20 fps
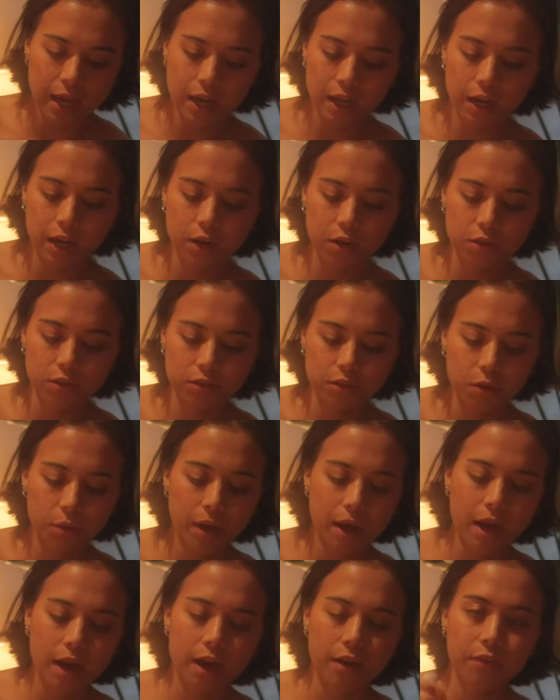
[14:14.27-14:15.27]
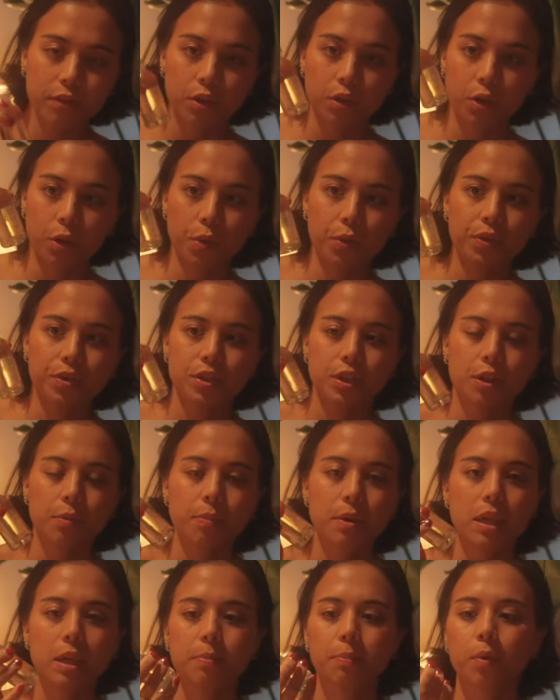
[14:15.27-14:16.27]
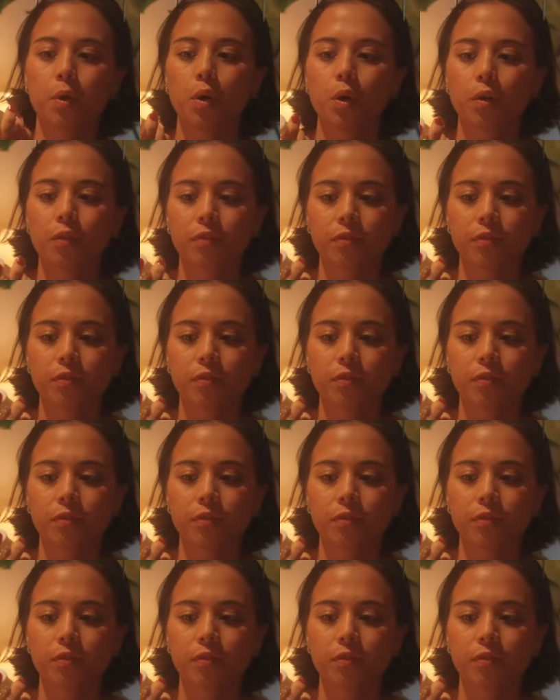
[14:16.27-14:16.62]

And I also have Youth to the People